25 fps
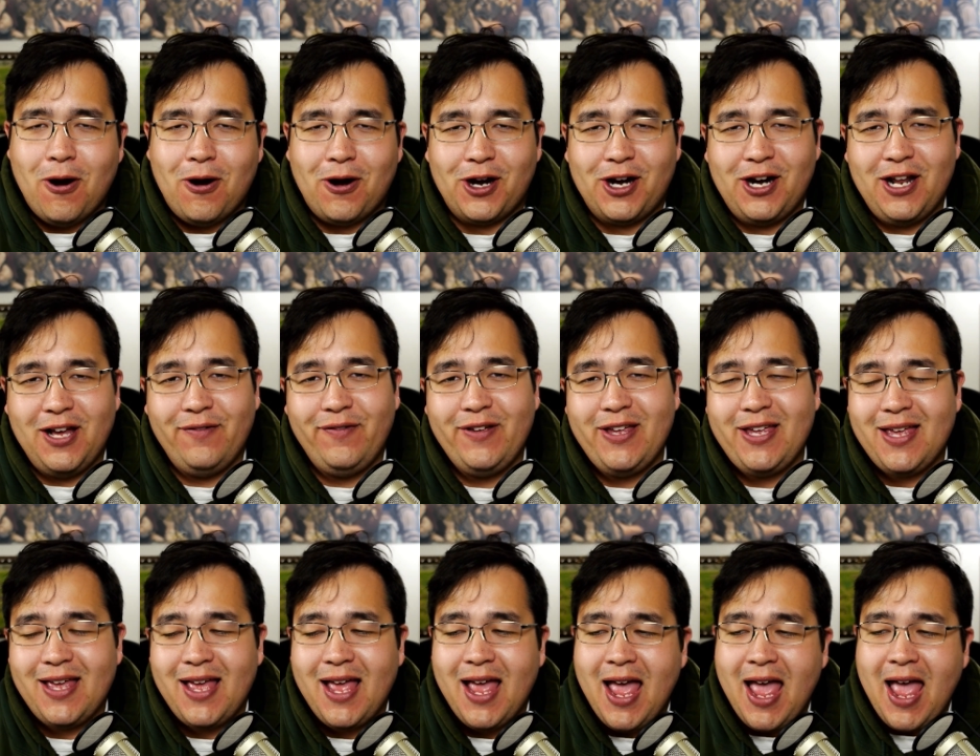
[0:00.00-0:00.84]
bored of
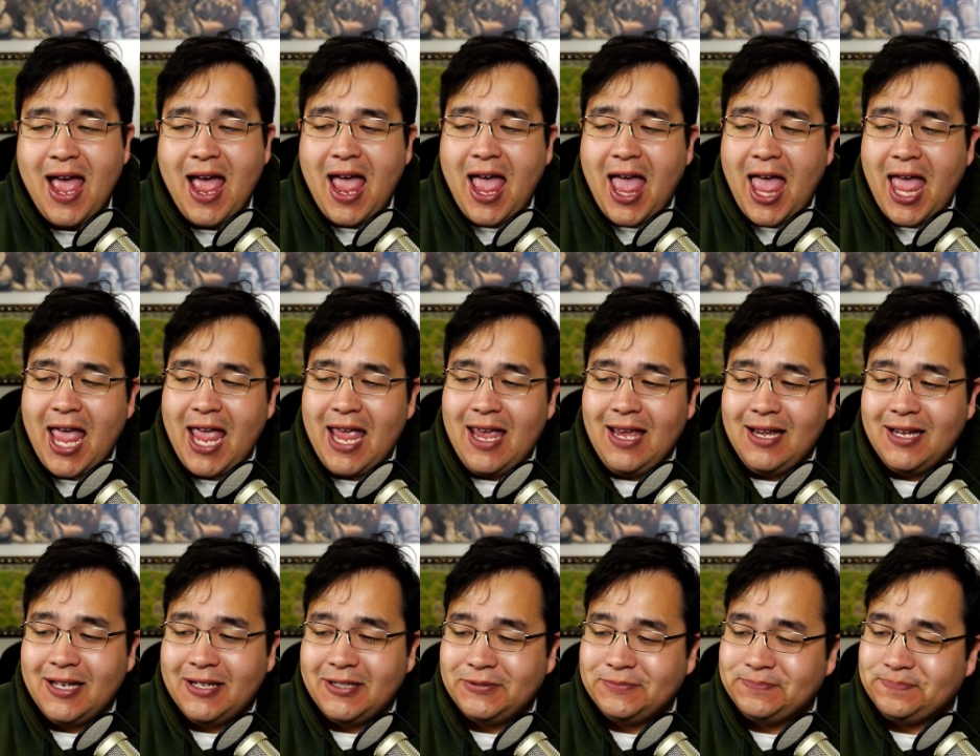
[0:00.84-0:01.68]
it.
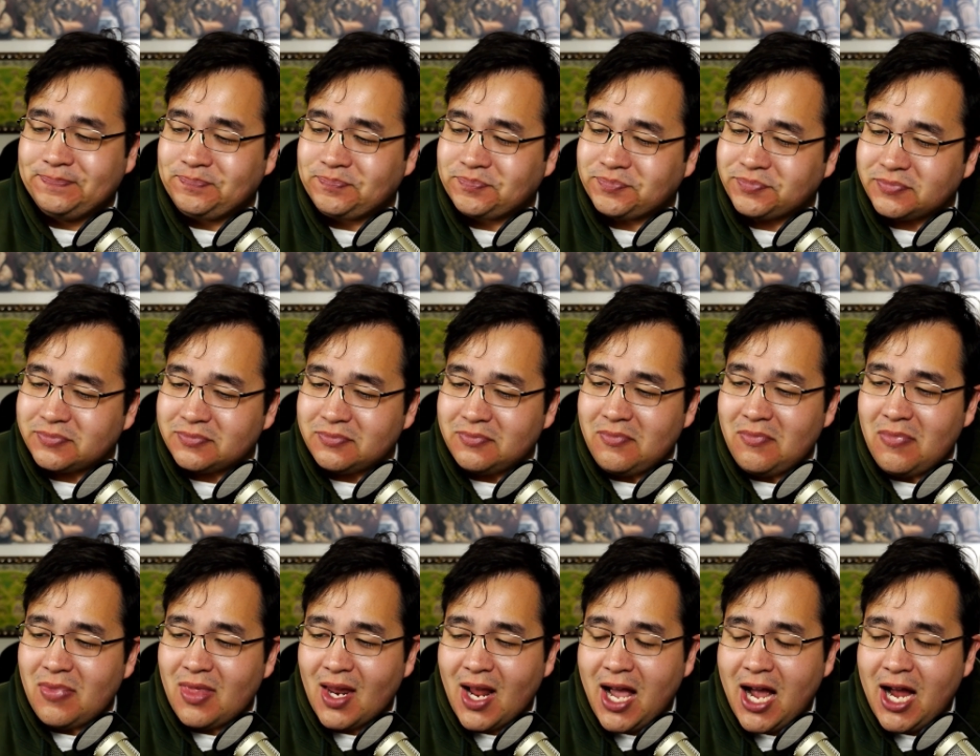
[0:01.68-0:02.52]
And
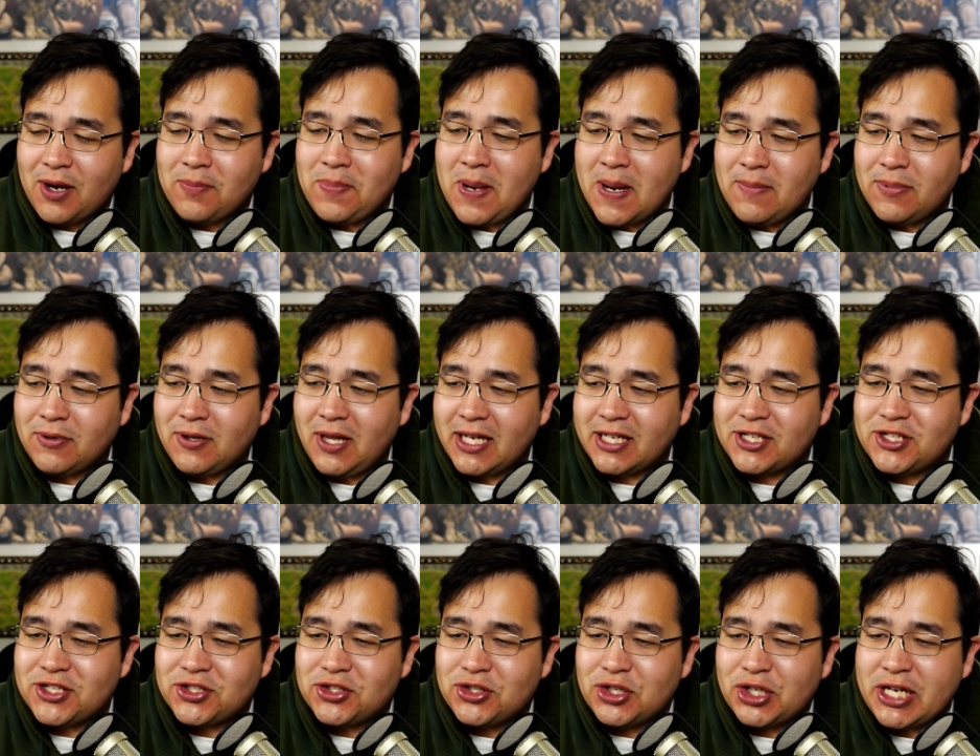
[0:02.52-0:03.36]
I remember like
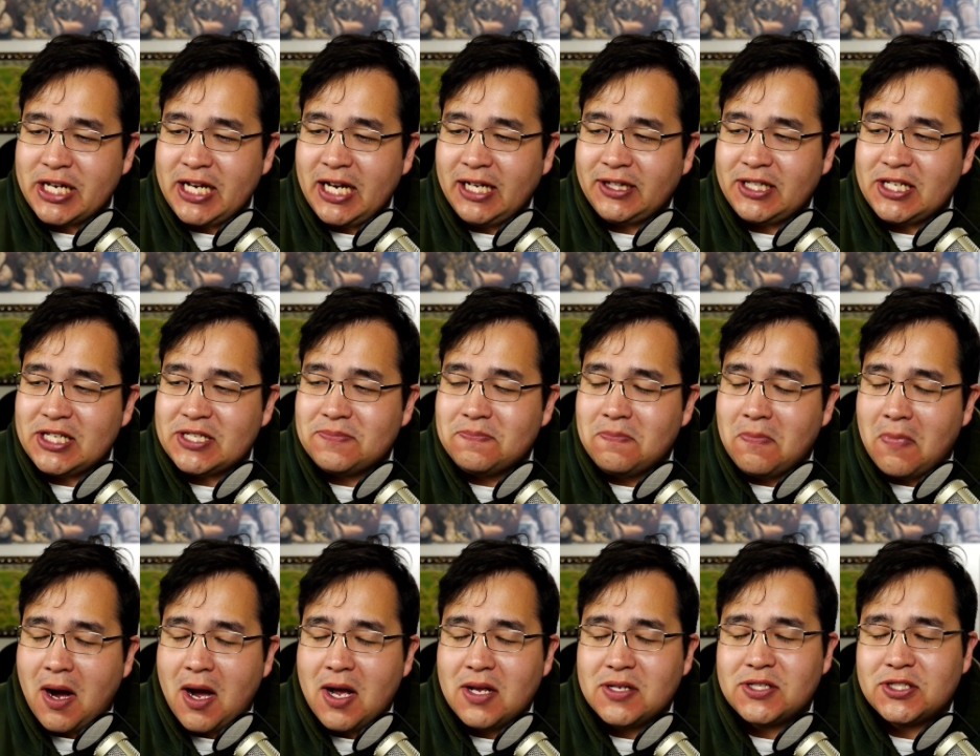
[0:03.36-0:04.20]
just looking at these
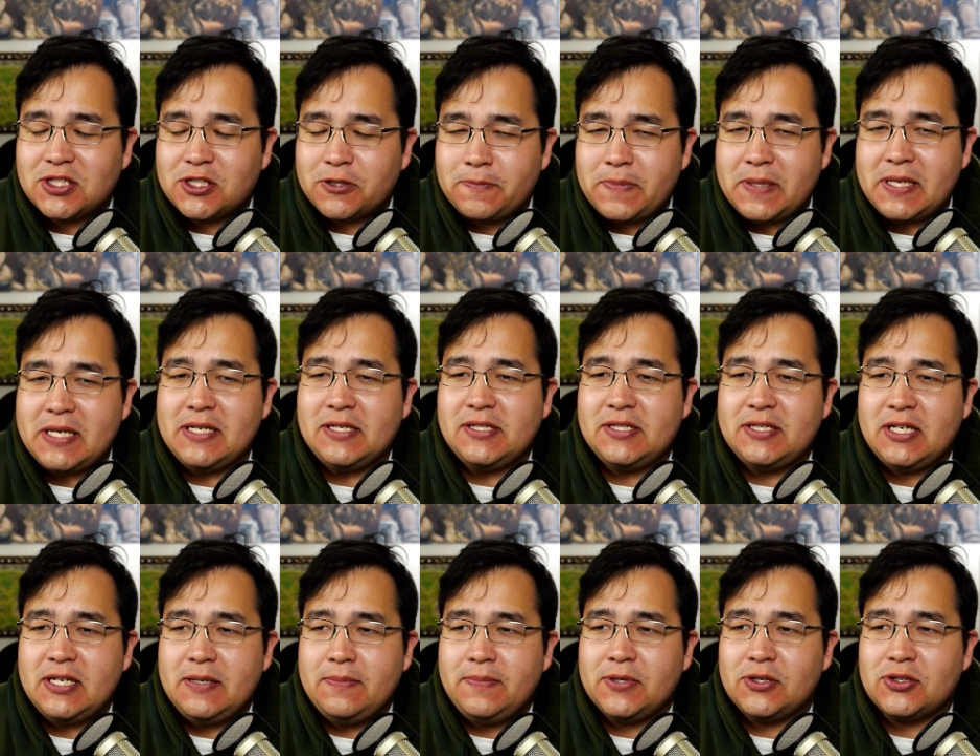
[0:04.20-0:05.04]
monster
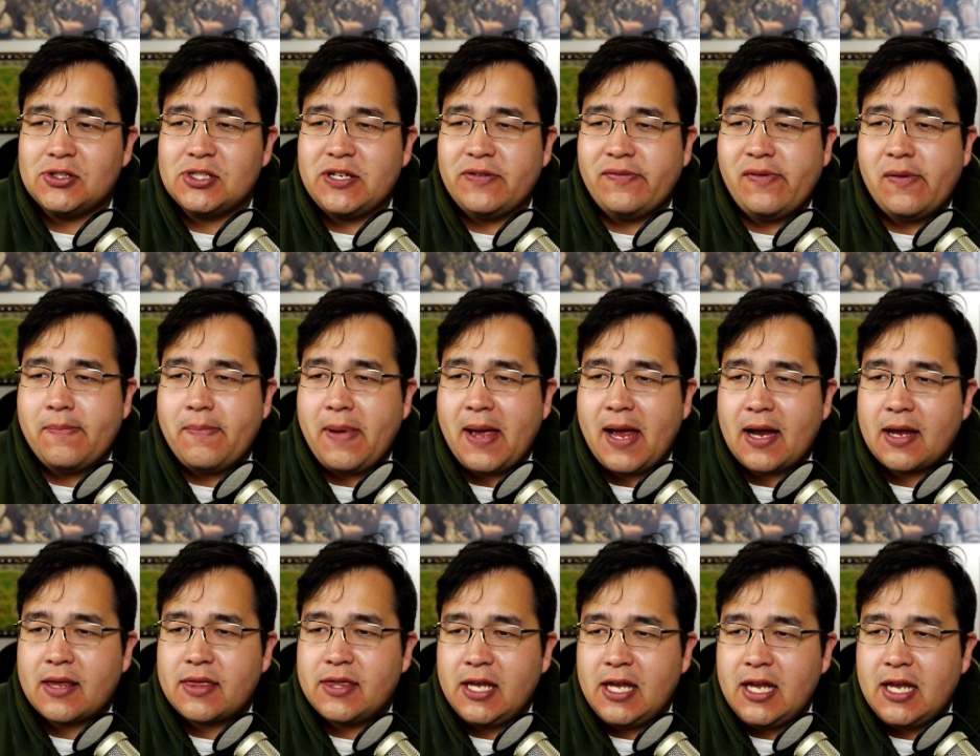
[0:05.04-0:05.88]
PC builds even
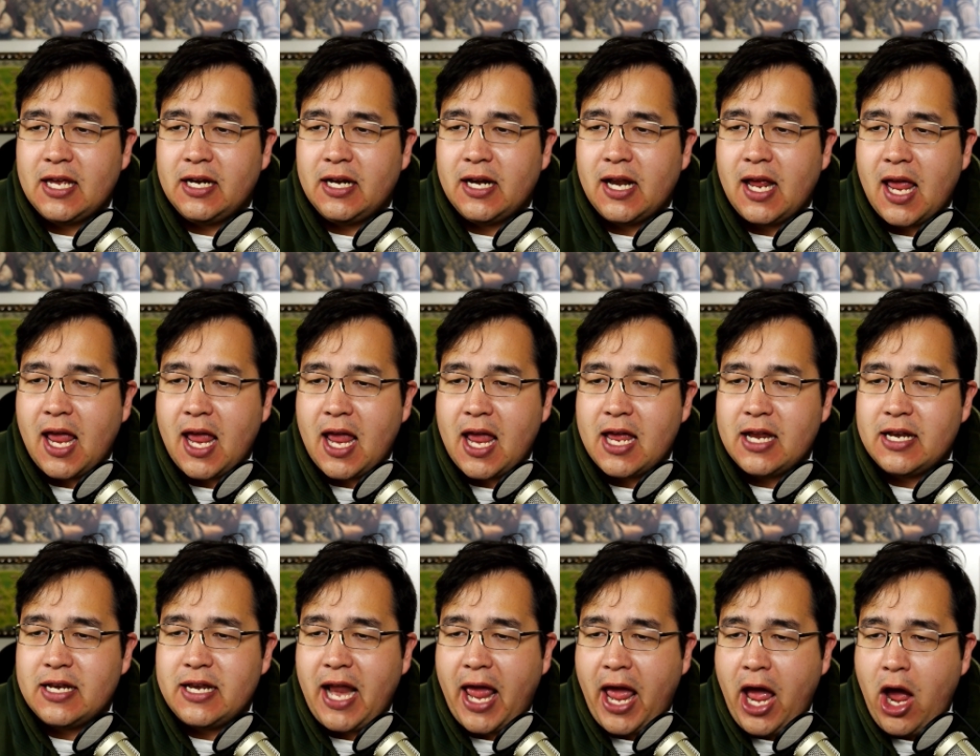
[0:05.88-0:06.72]
back then,
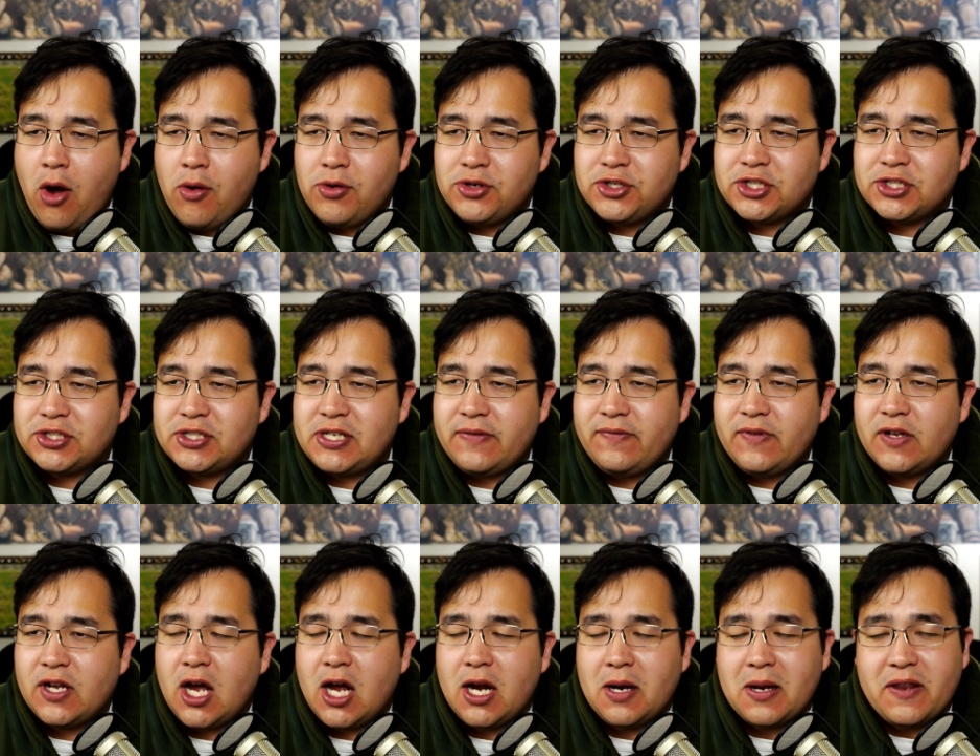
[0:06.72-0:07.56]
and now it's just
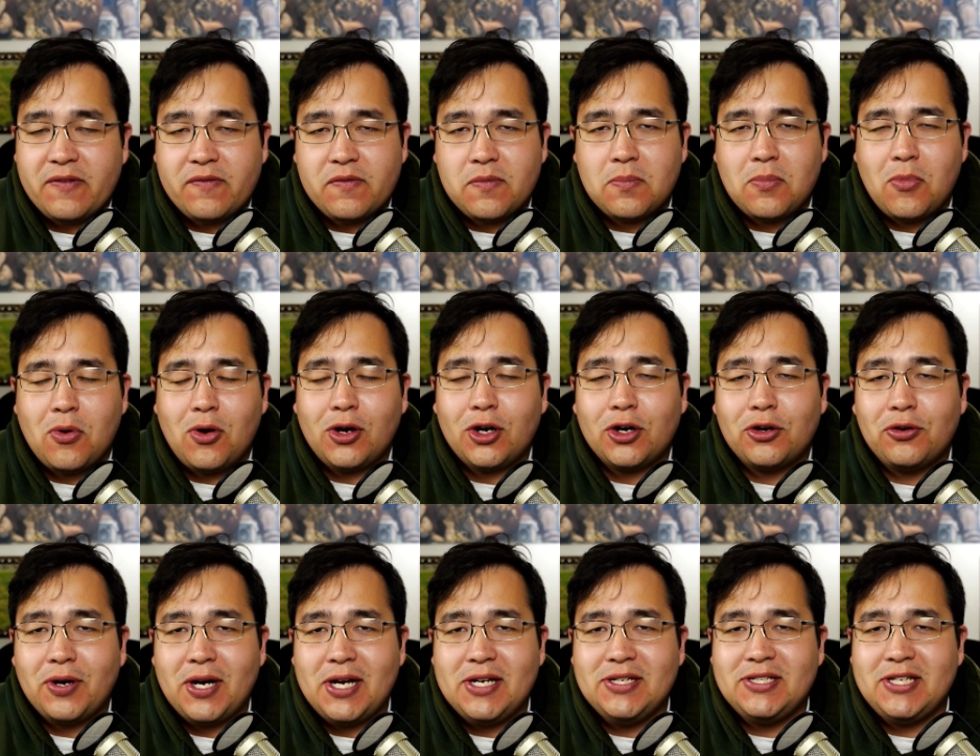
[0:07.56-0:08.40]
even got even more
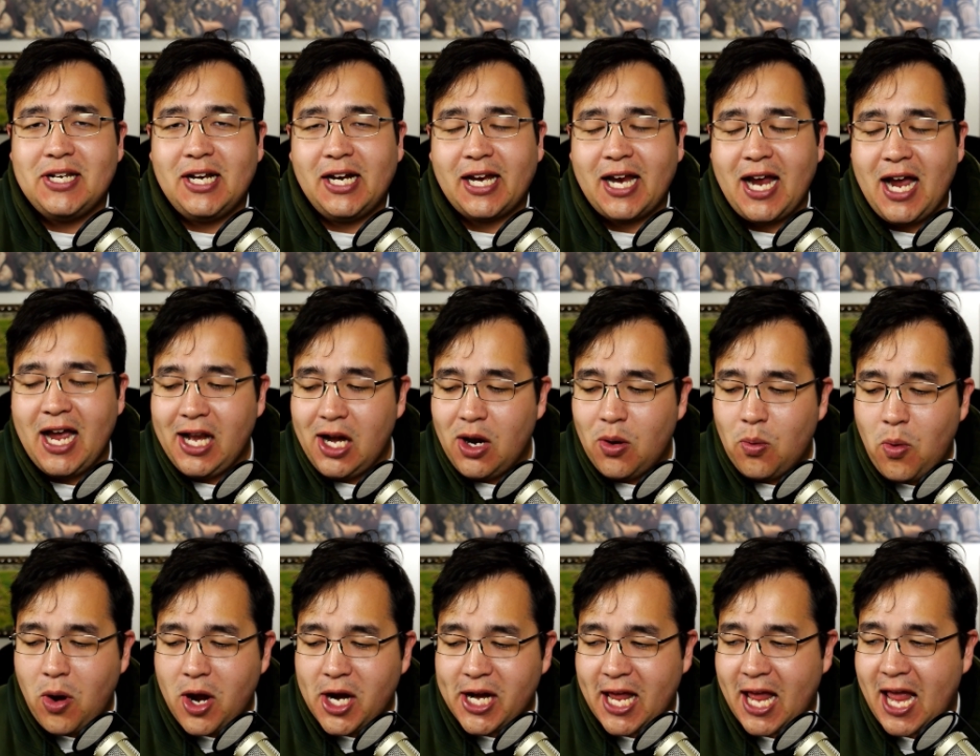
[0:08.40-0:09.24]
crazy. And I kind of
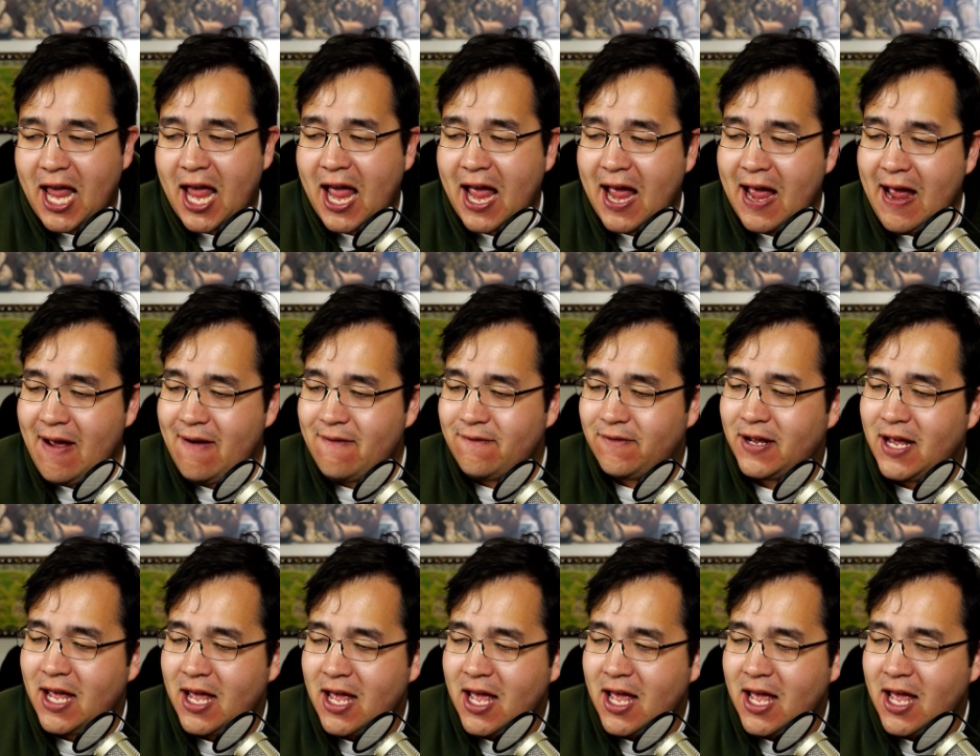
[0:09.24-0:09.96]
want to have